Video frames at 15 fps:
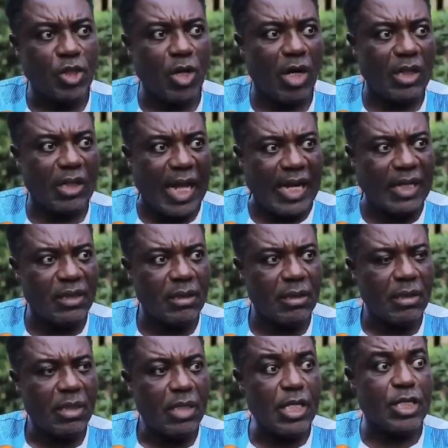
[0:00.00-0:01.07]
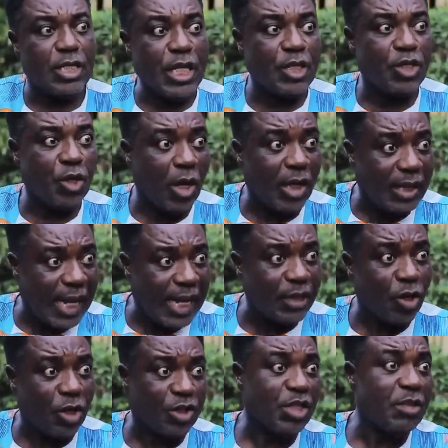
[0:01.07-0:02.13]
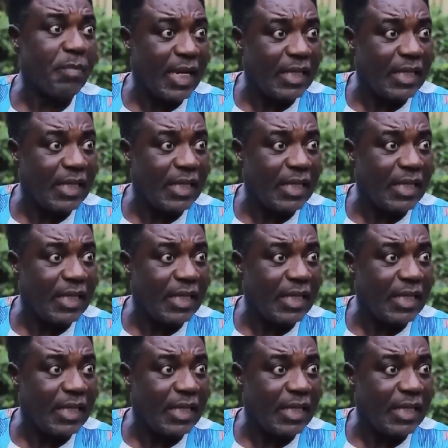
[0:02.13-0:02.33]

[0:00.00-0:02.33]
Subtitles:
Is it your land? You know. Is it your land?